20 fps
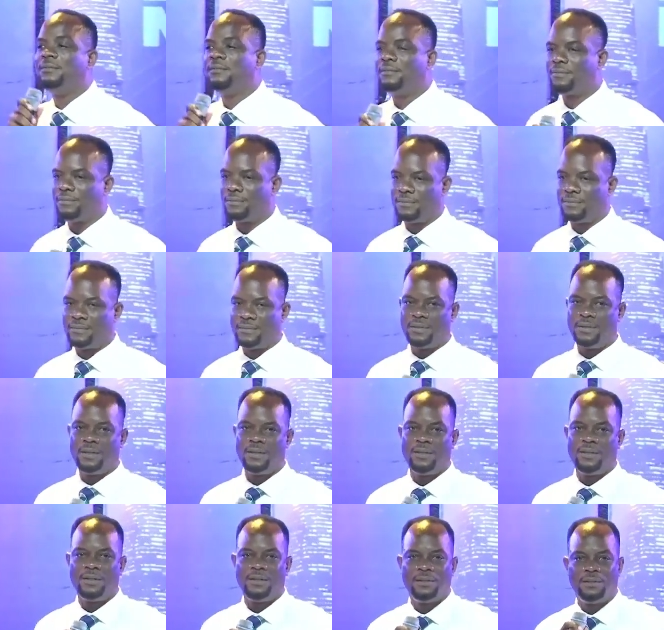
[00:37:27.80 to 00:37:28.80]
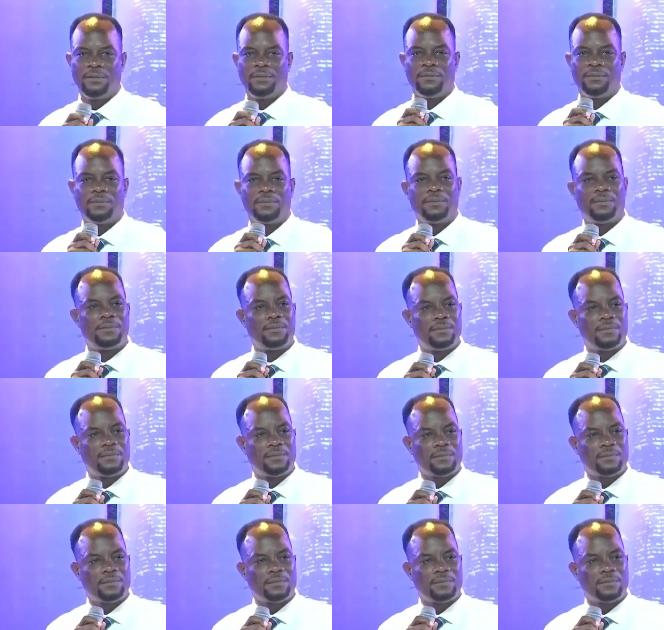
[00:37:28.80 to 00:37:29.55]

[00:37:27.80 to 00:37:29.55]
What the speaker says: Nothing is said.